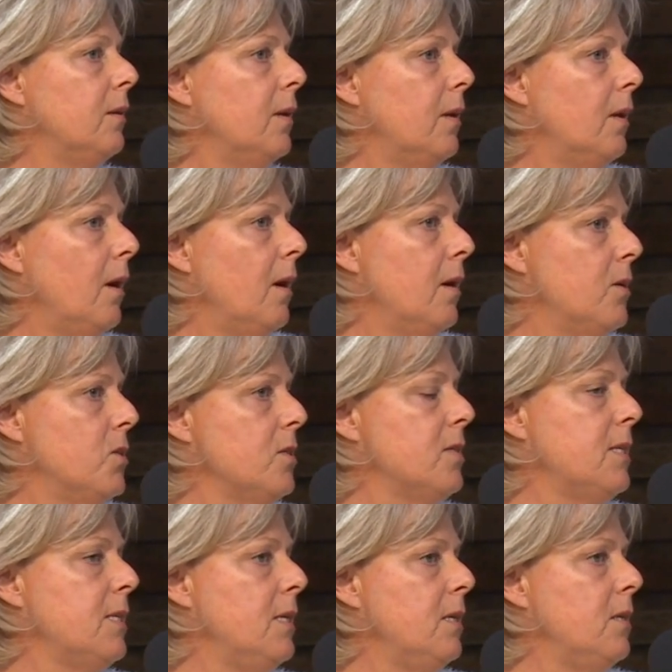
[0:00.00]
that I
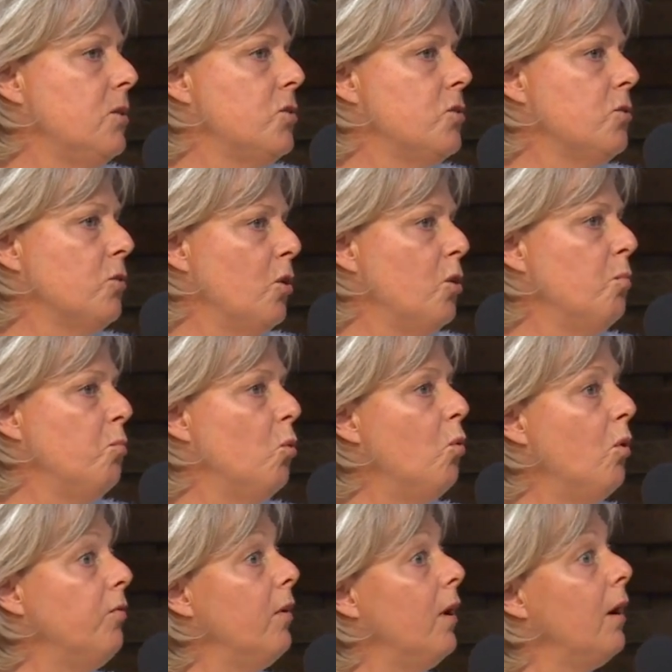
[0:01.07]
just needed to go
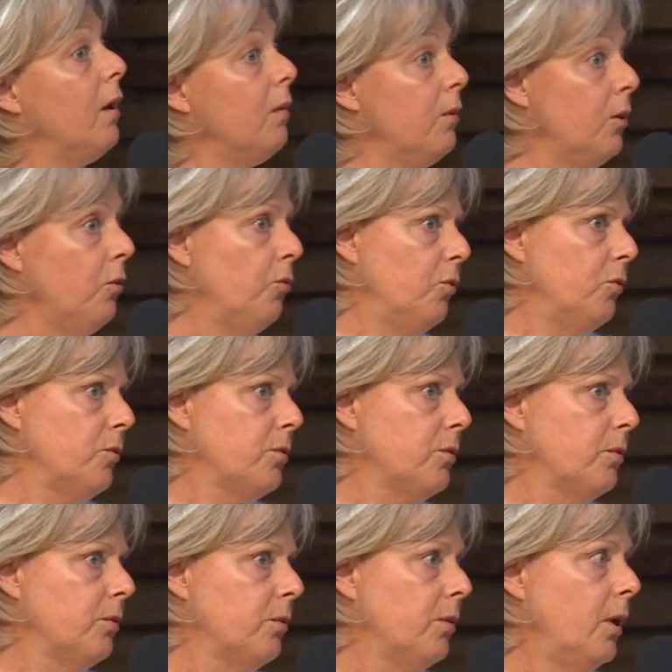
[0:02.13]
more of a healthy route.
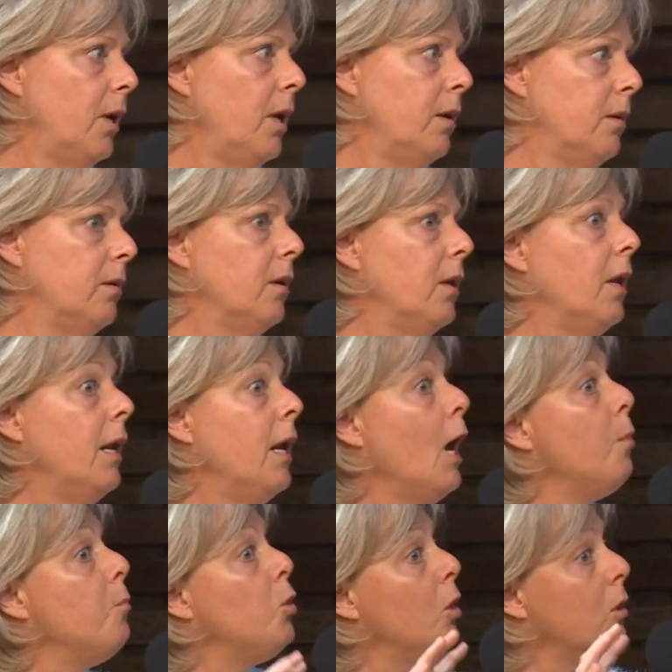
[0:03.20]
And
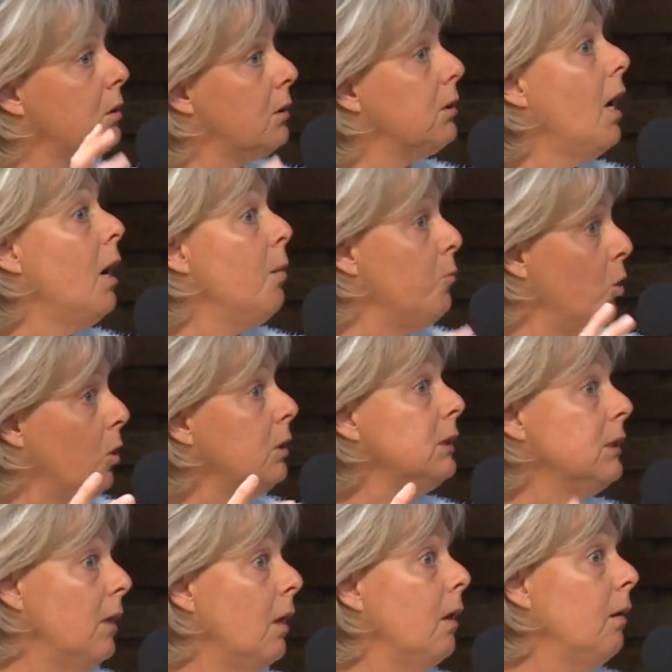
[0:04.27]
I'm not
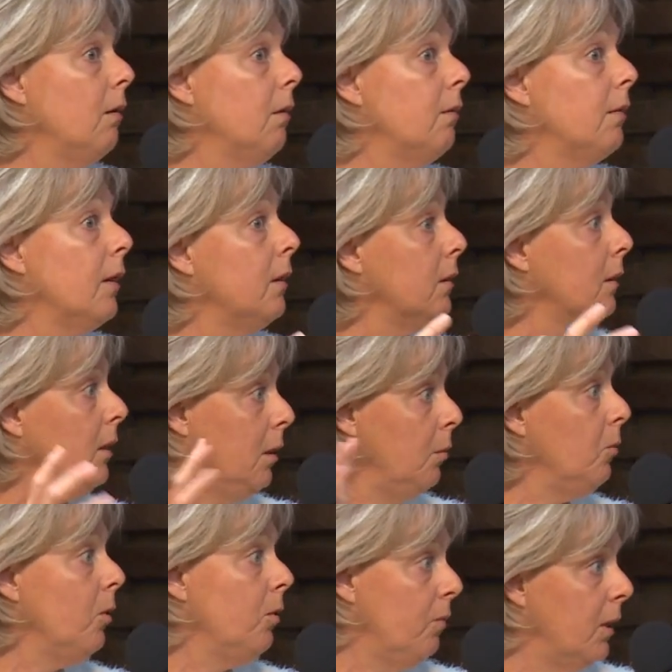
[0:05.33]
saying that
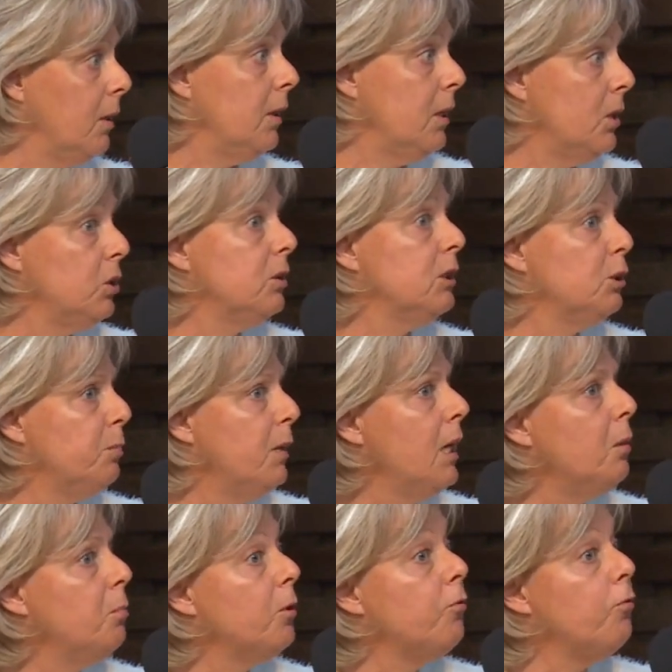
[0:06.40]
chemo and radiation is
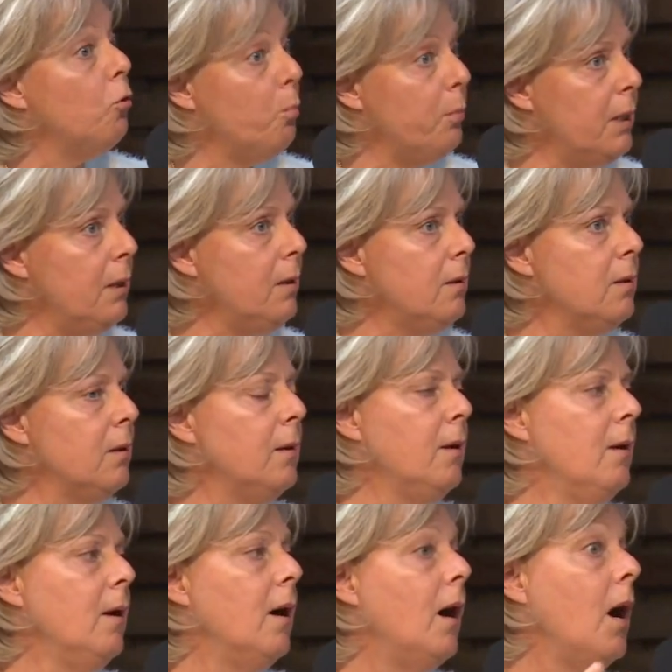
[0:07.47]
bad, but for me,
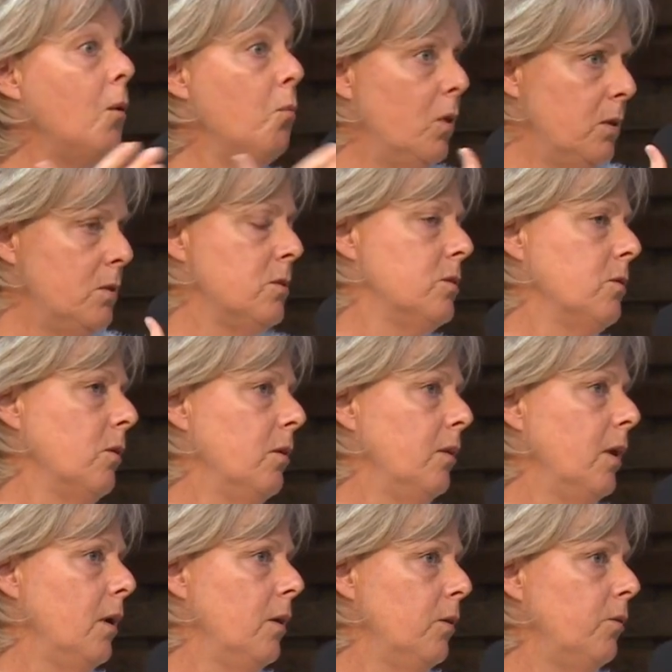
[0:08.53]
I wanted to go
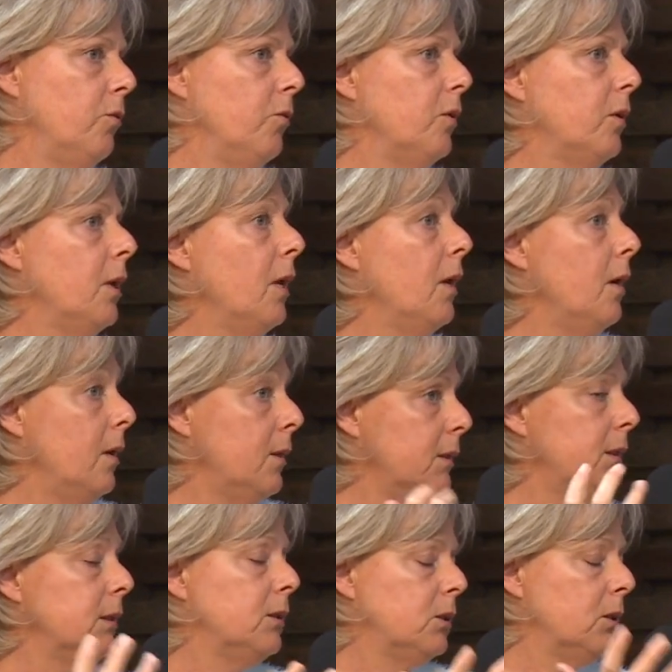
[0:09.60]
the healthy route. And I
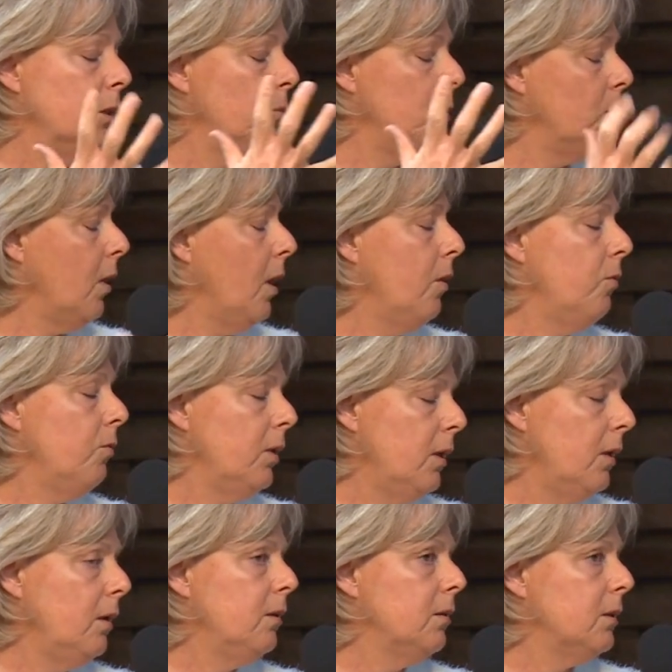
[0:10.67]
said to him, look,
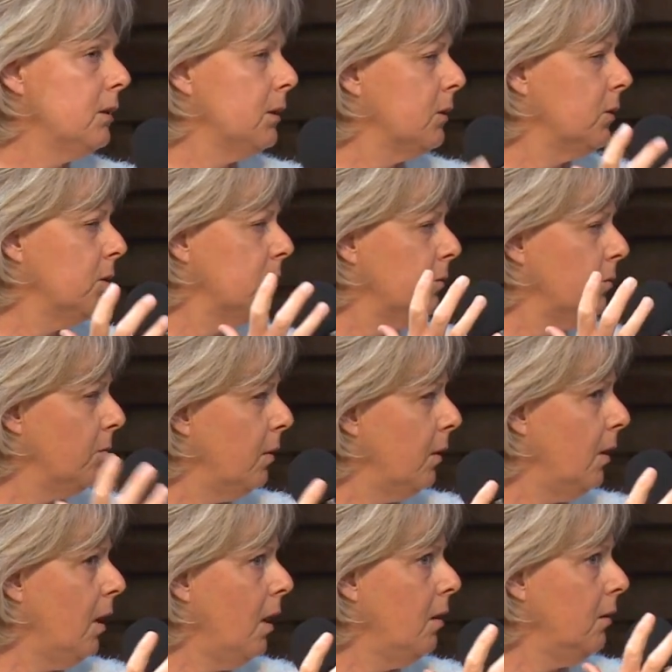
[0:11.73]
this is sort of
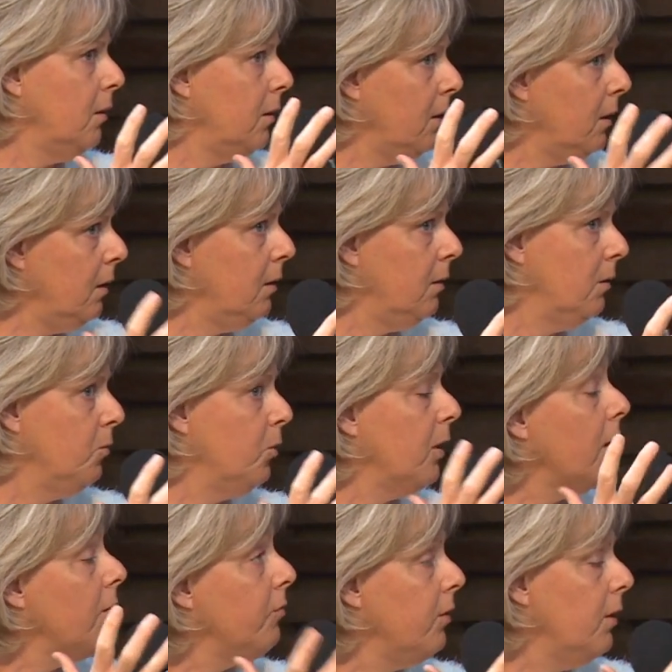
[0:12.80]
what I need, what
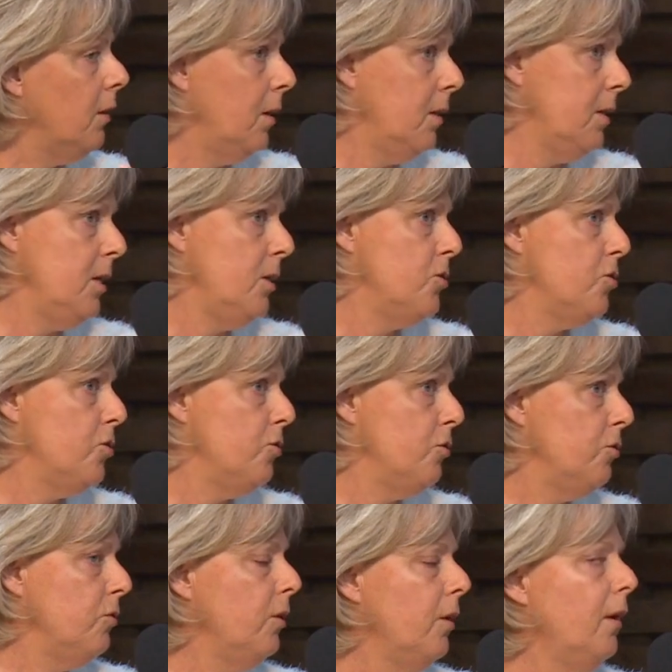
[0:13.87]
I feel I need to do.